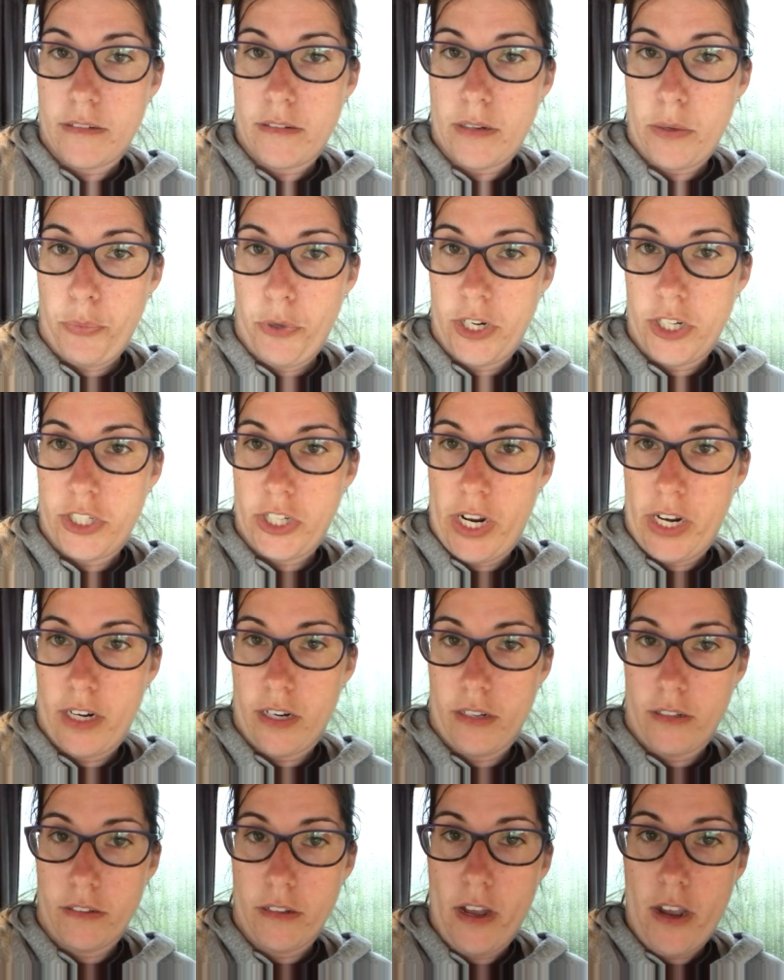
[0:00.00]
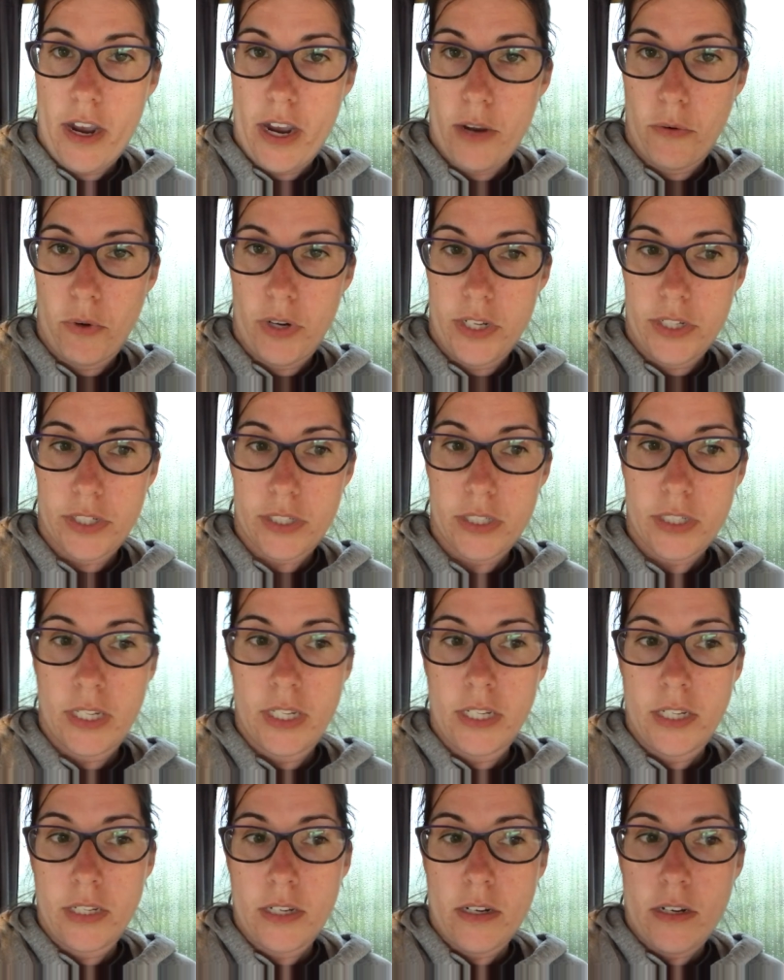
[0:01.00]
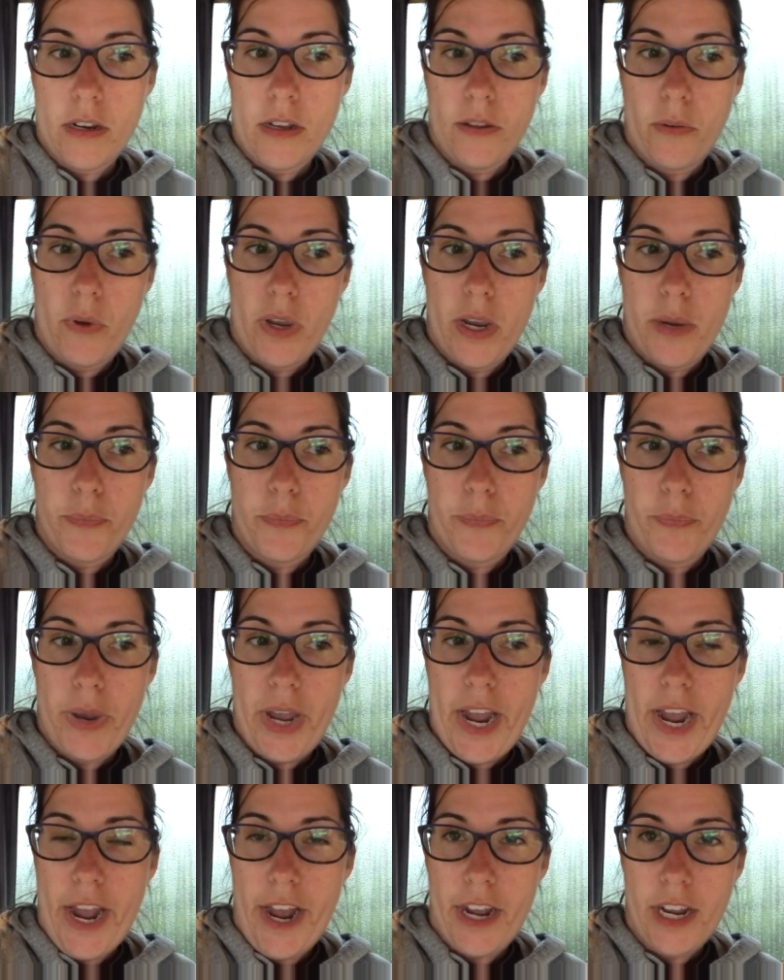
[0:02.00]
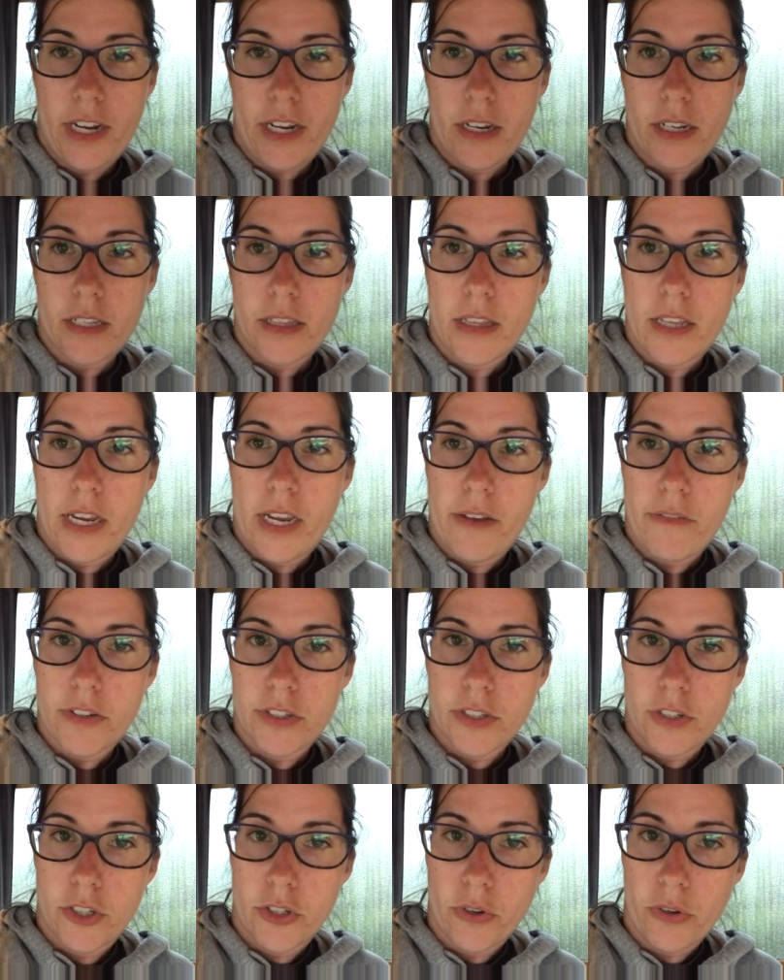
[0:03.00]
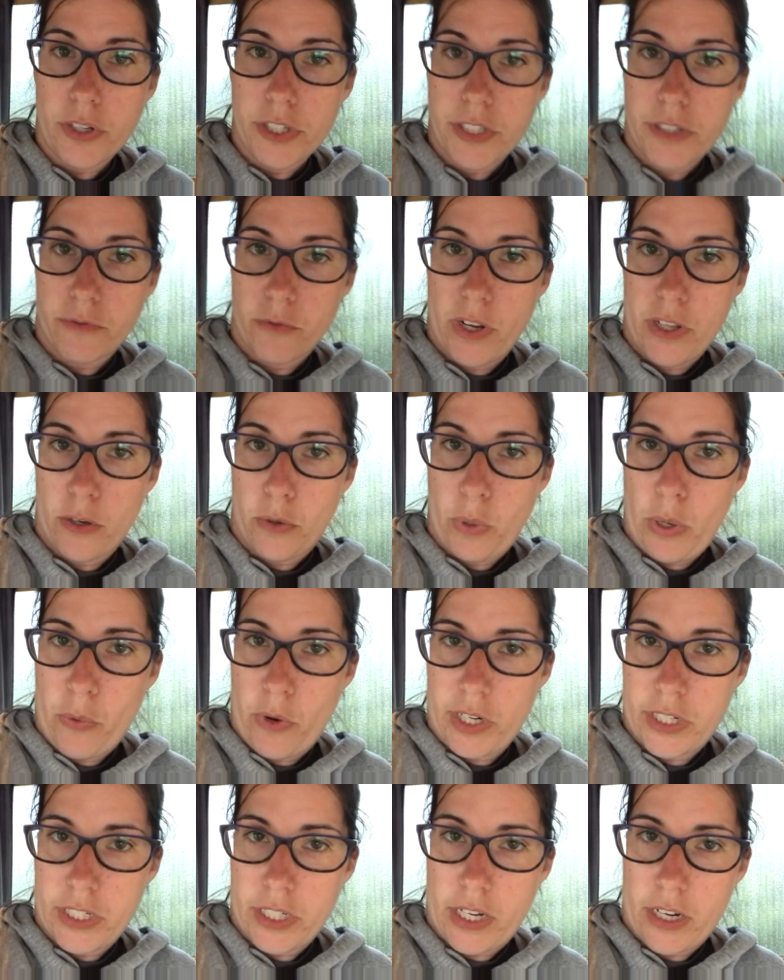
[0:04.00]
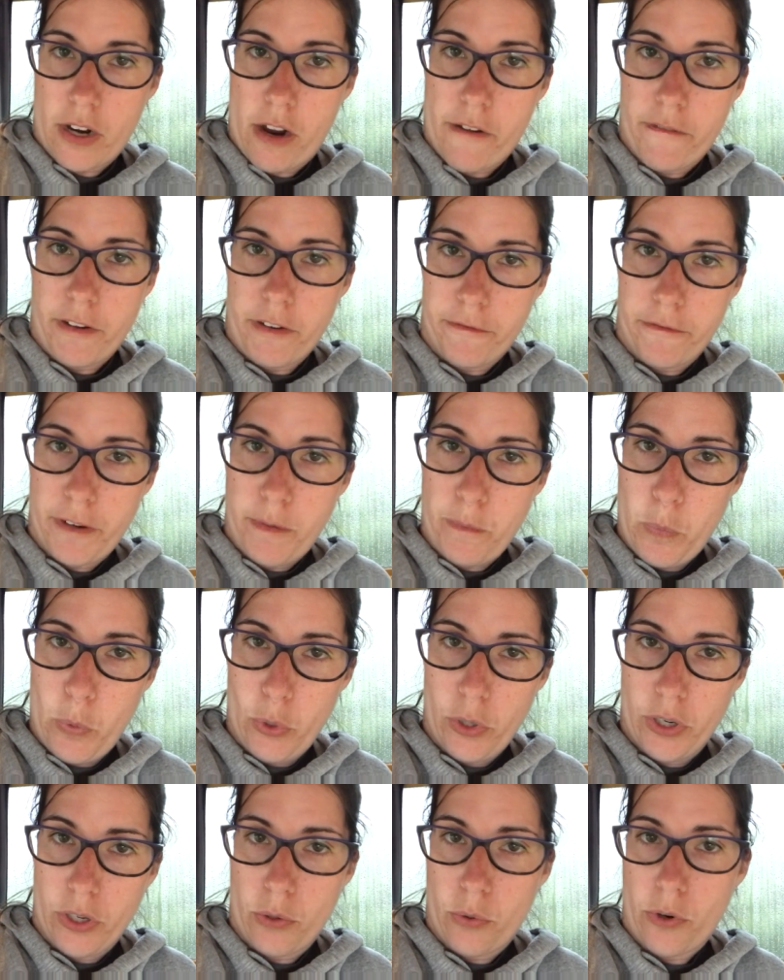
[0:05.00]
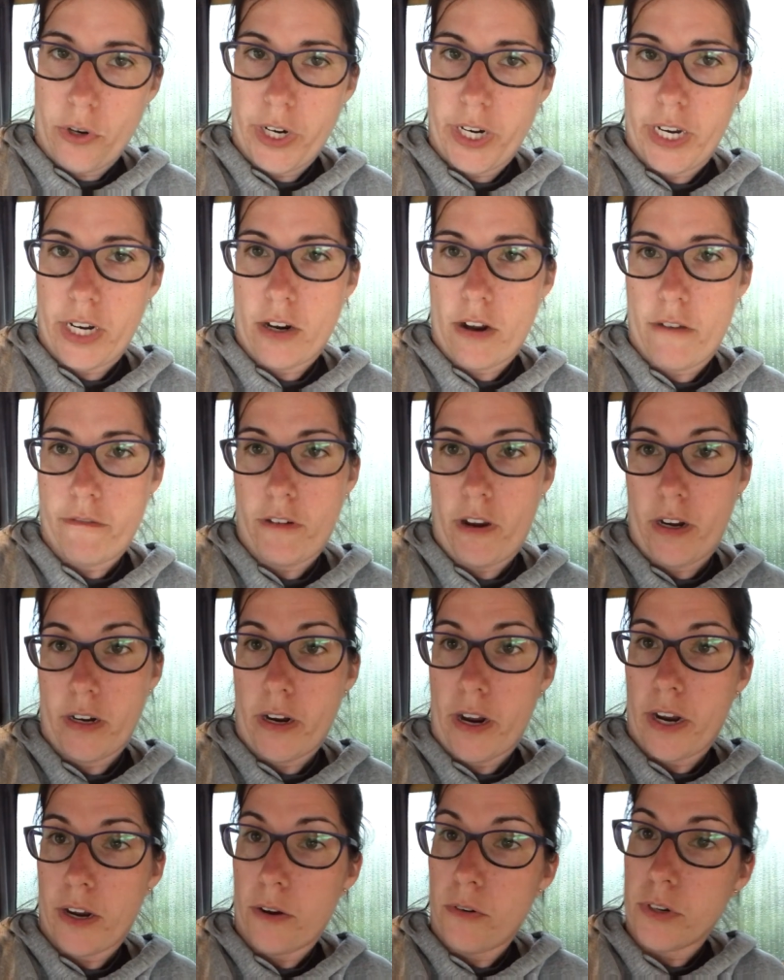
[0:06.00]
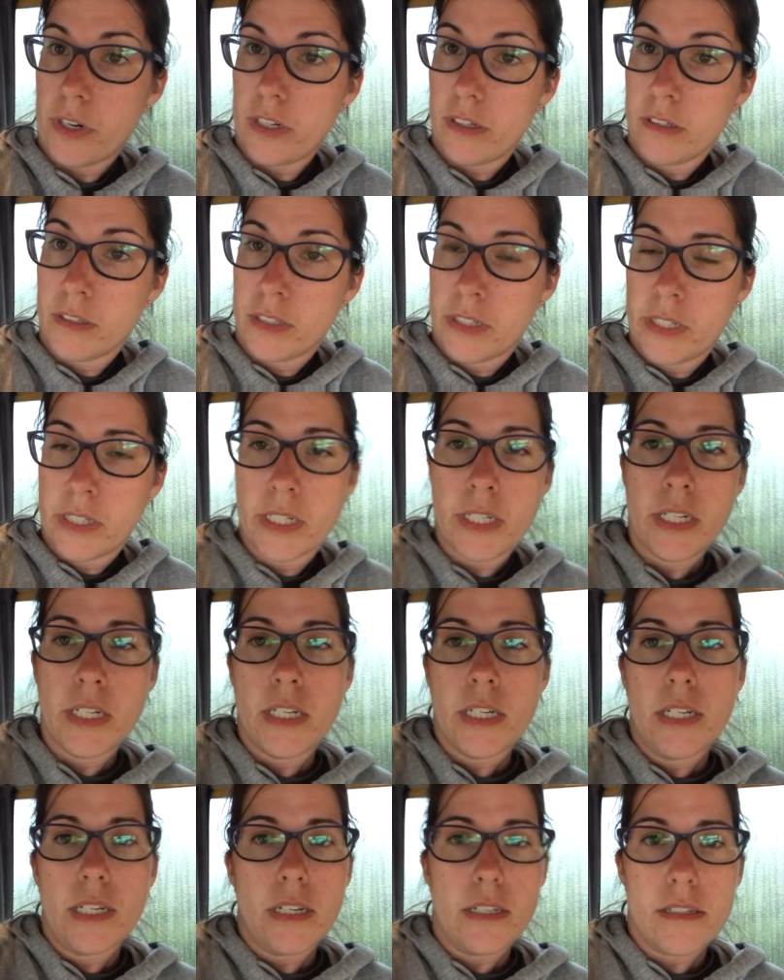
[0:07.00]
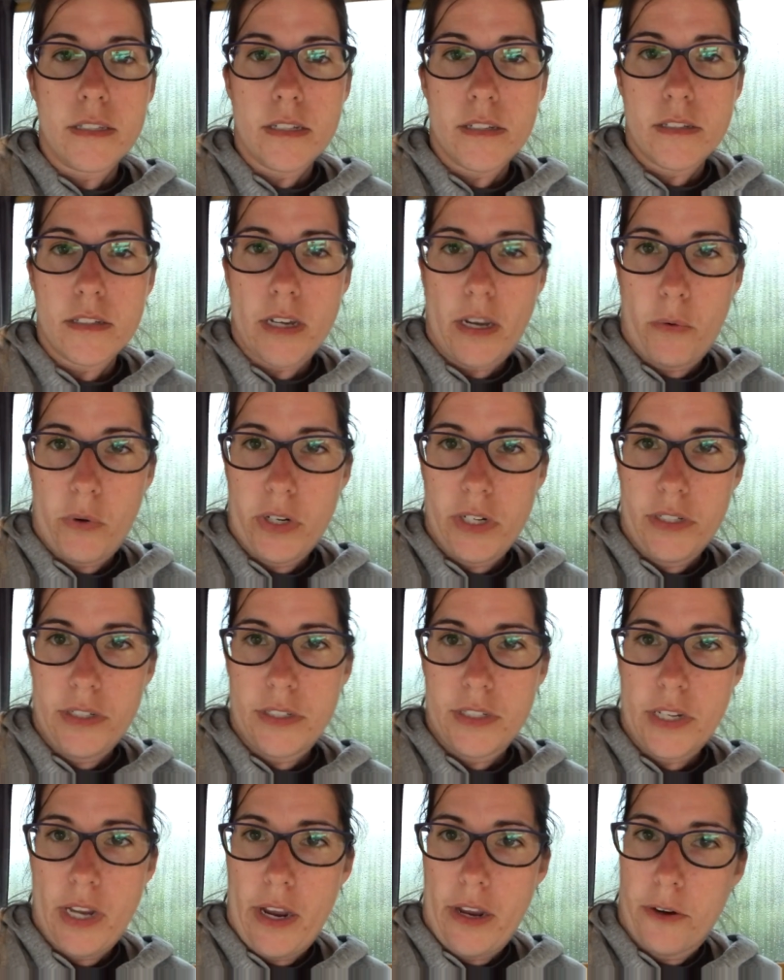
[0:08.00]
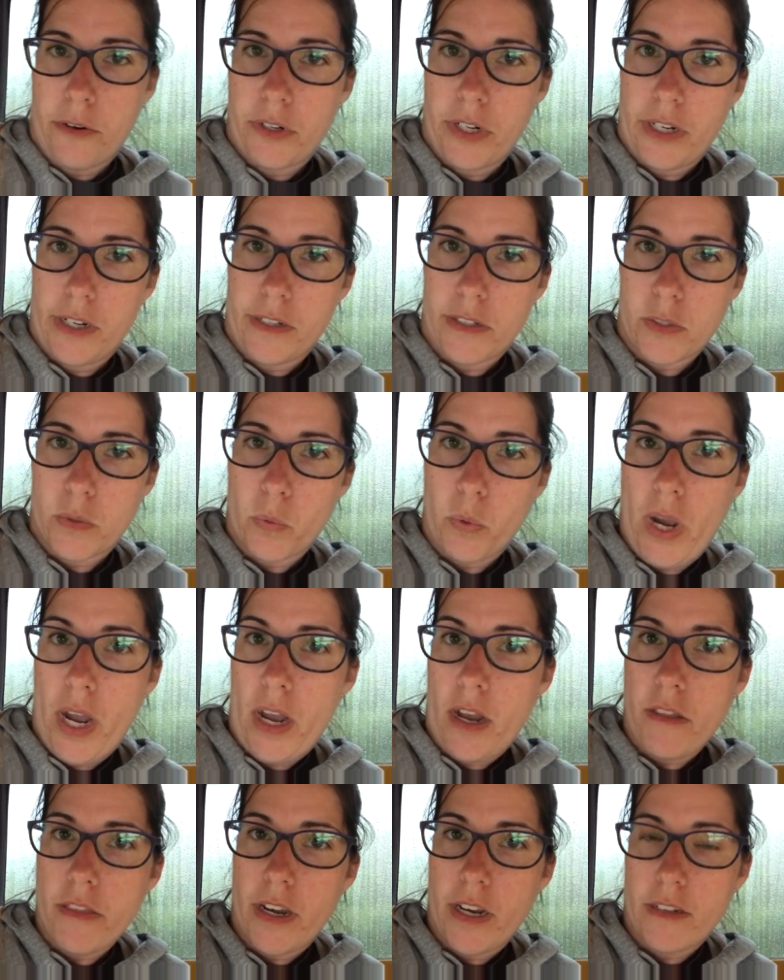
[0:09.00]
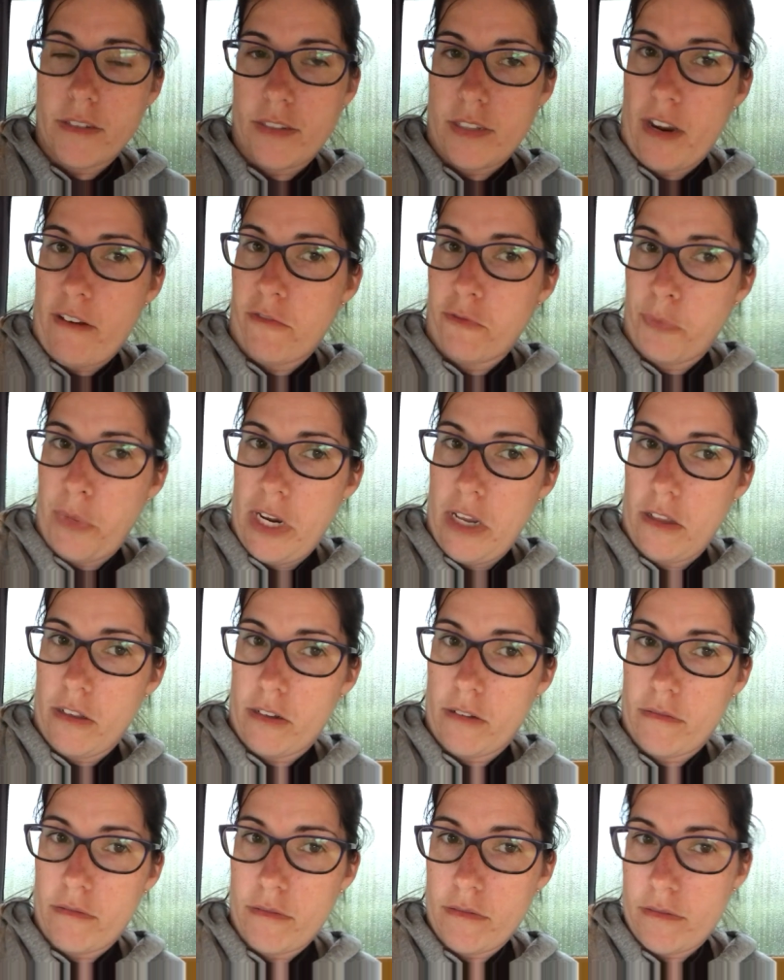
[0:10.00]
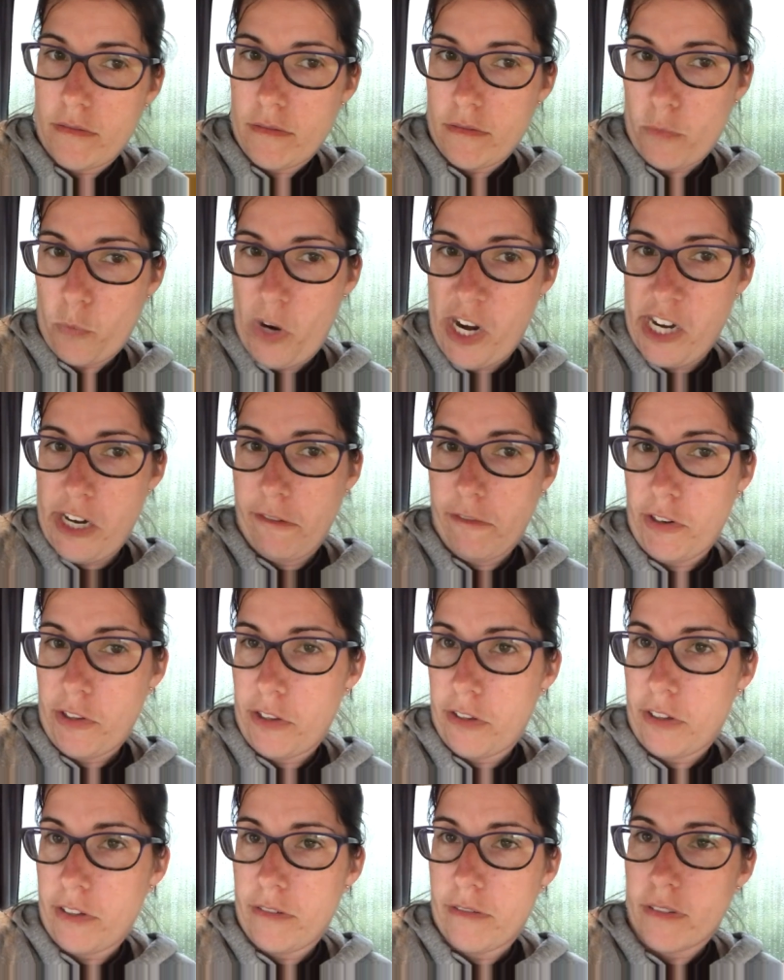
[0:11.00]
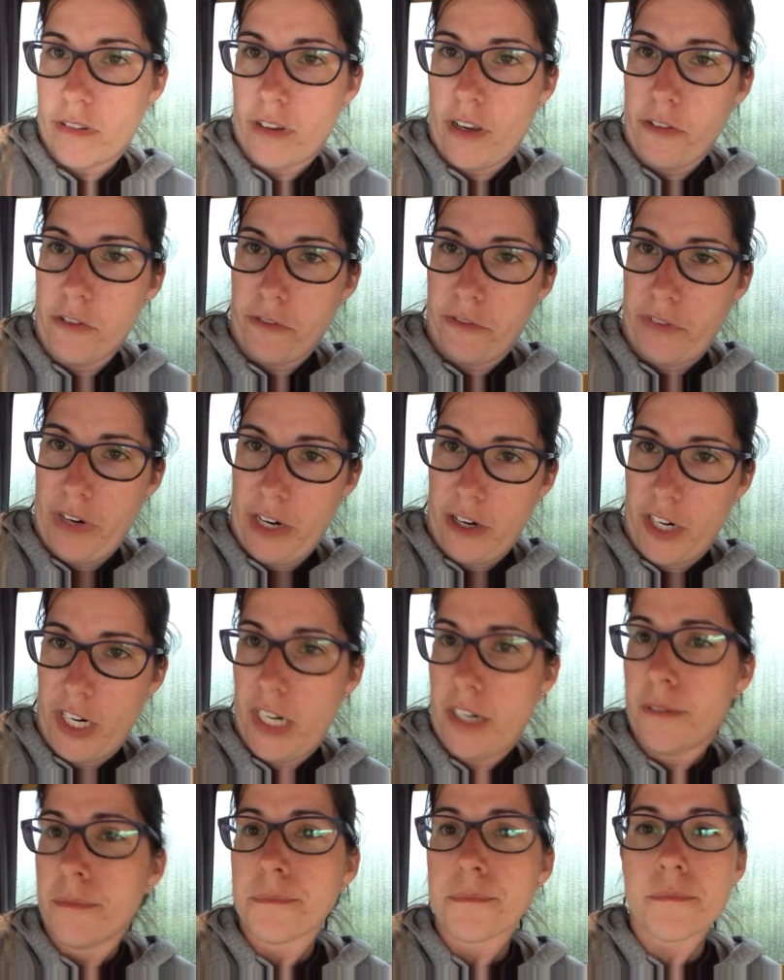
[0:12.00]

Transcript: Appreciated a lot was on the way back they gave us a choice of whether we wanted to get off in Fionnphort or get off on Iona, and since I wanted to see Iona as well, that saved me the waiting for the other ferry.